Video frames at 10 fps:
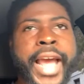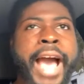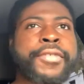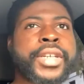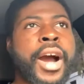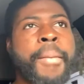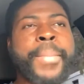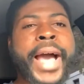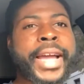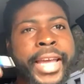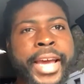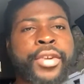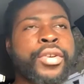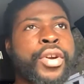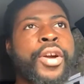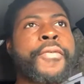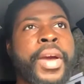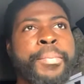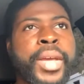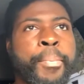then have to come back again on the earth
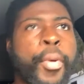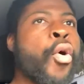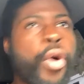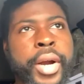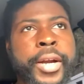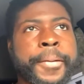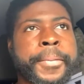and be born